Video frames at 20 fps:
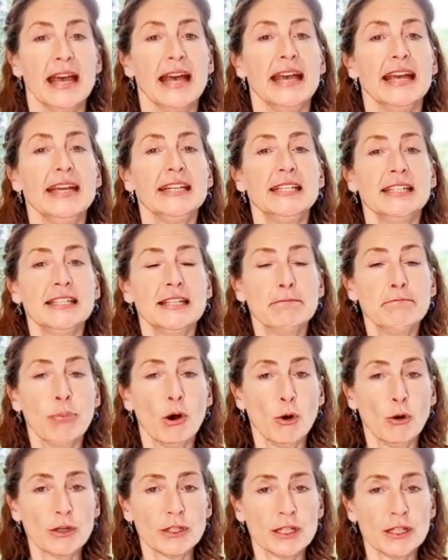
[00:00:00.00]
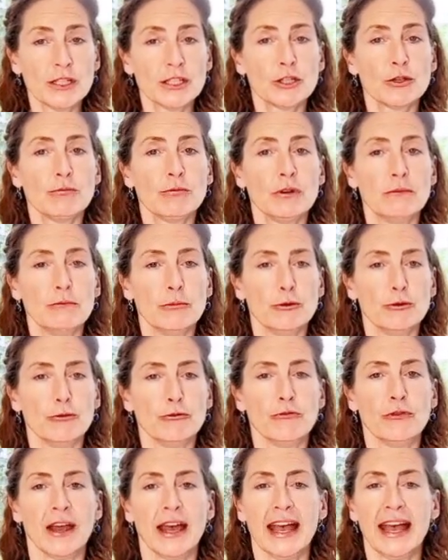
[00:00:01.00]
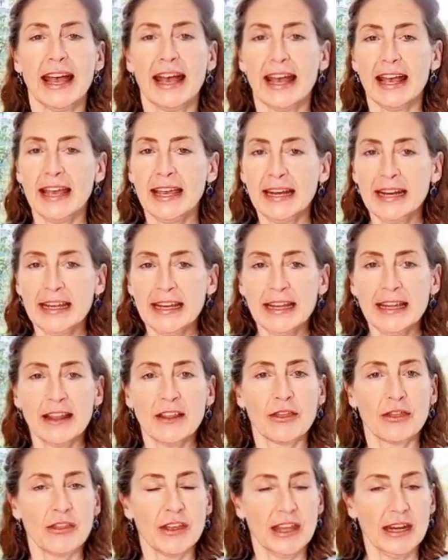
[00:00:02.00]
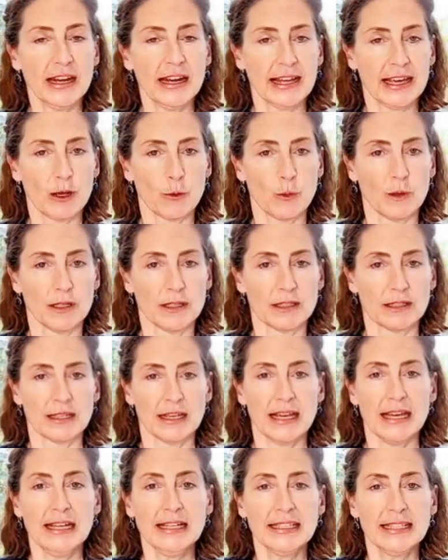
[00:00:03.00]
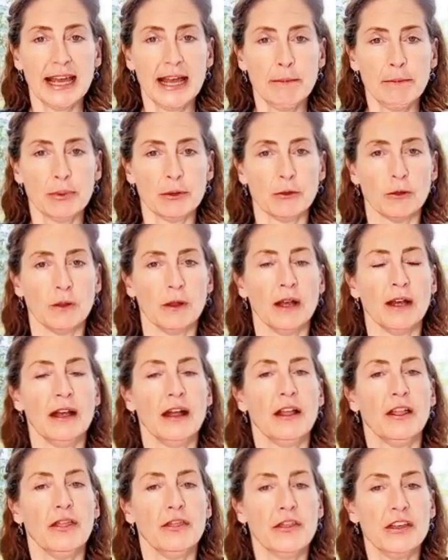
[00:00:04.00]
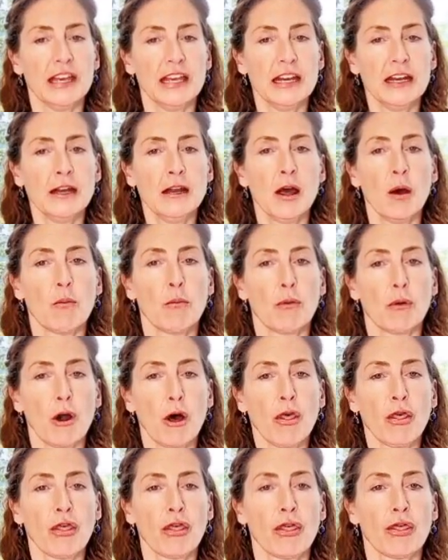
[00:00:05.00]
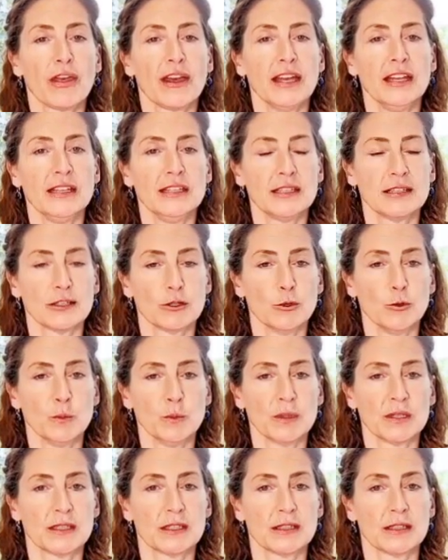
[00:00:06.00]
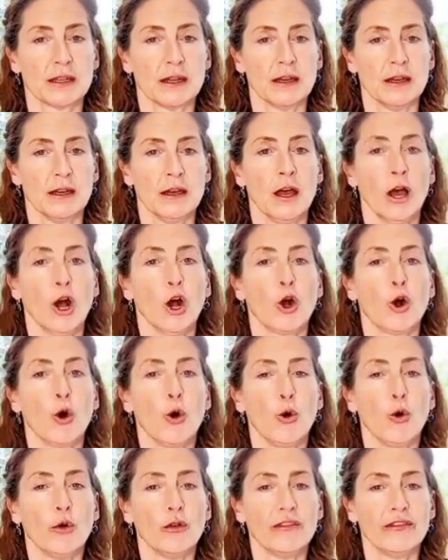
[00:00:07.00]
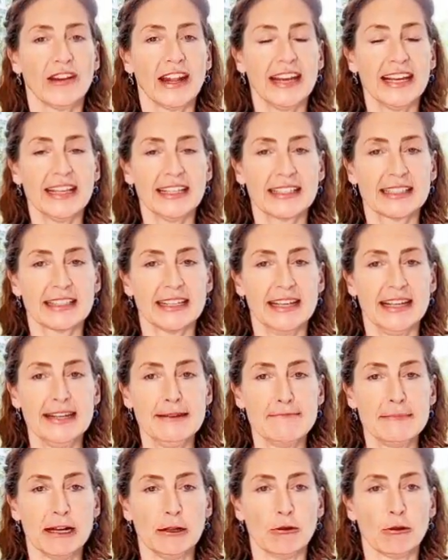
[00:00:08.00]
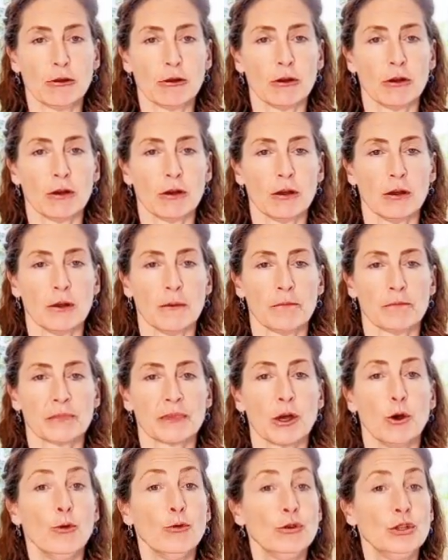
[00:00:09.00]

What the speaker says: It is important to remove any thin liquids, example, thin broth in soups, cornflakes in milk, or